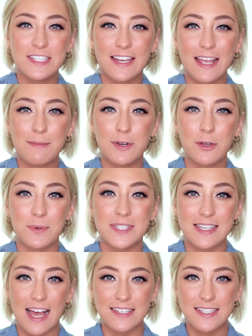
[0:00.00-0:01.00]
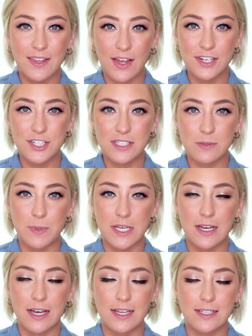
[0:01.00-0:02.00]
Today I'm going to go with Sassy lashes
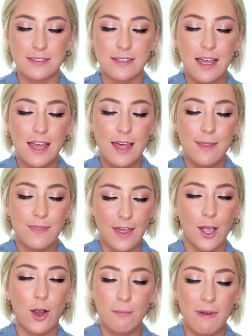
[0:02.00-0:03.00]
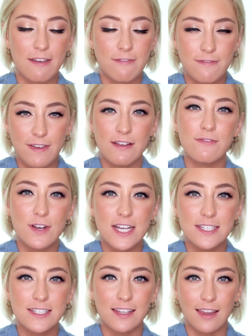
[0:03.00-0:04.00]
because they are my
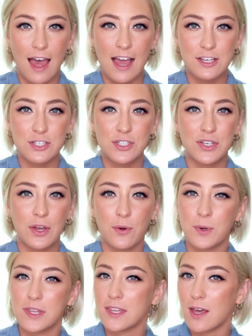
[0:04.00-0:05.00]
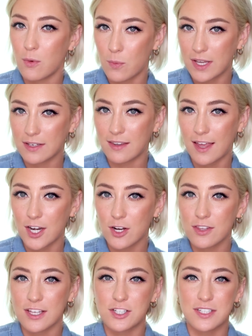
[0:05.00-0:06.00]
favorite lash to go with a winged
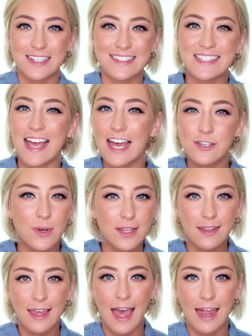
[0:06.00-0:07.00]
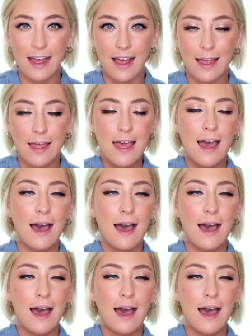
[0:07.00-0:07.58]
liner. They just exaggerate the cat eye.